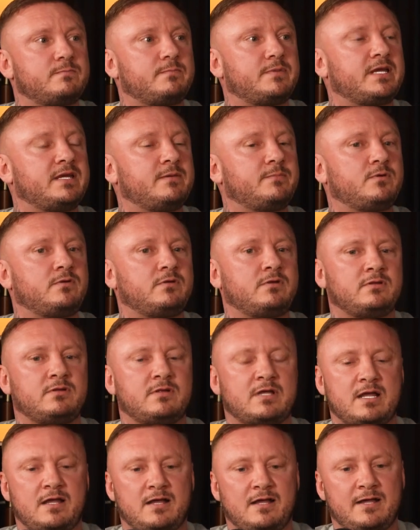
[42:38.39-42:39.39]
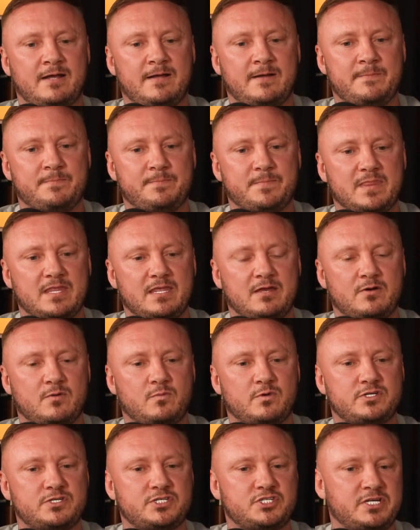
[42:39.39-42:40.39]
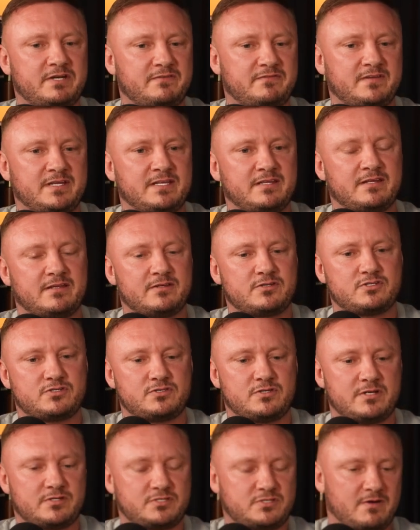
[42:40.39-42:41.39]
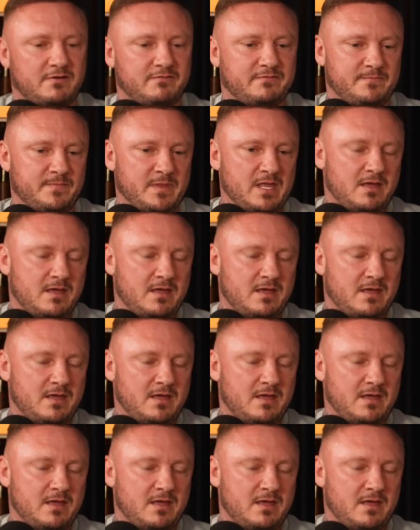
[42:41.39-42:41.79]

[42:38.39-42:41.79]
People, were shifting the sort of